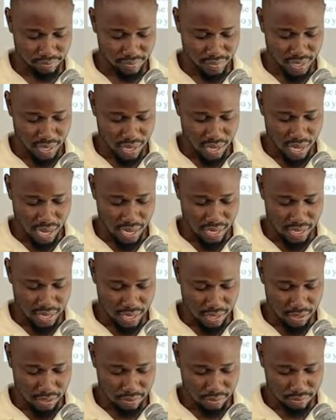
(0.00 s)
And
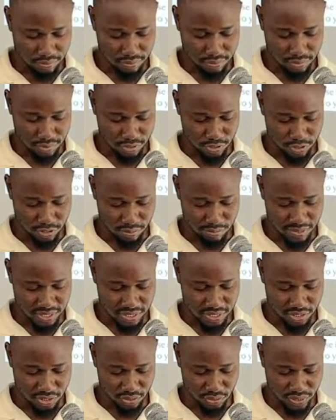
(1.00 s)
now do not be
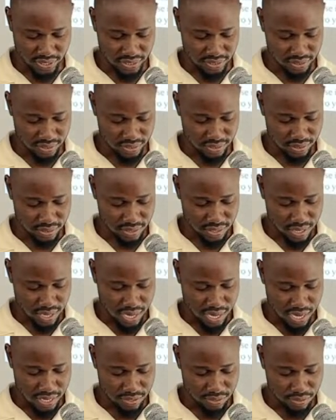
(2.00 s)
distressed
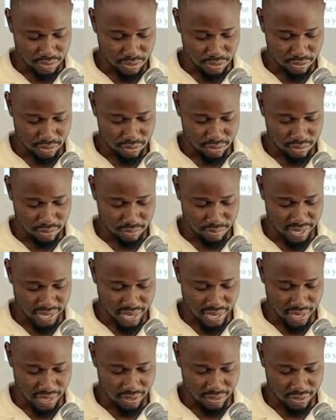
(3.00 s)
and do not be
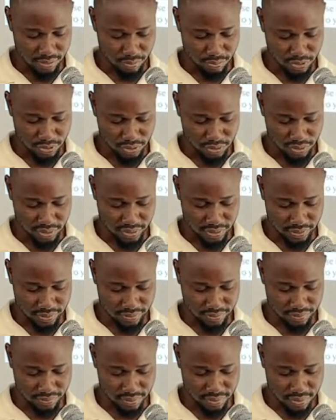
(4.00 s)
angry with yourself
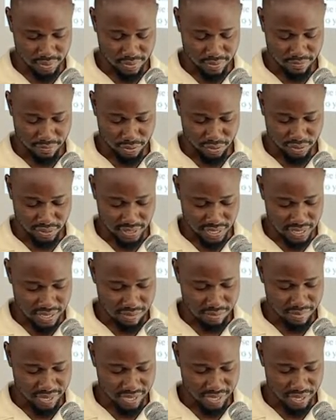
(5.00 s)
for selling
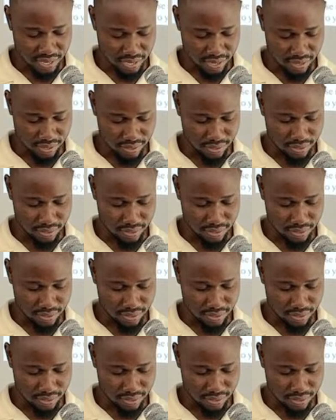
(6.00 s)
me here,